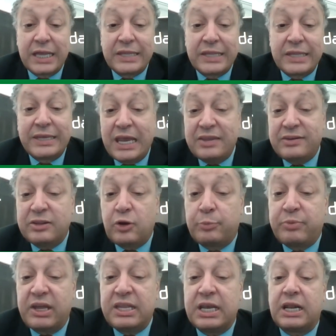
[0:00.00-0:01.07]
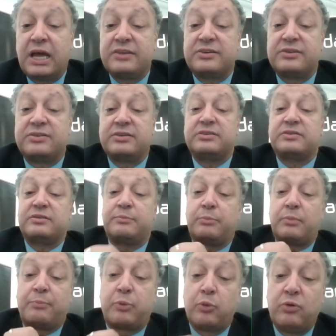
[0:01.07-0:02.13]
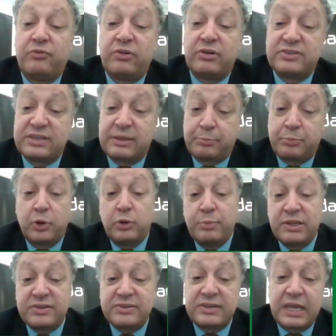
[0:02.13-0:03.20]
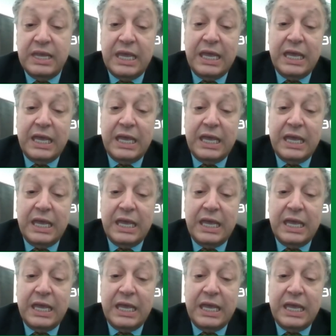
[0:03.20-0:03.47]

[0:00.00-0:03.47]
delays in obtaining licenses, approvals and permits,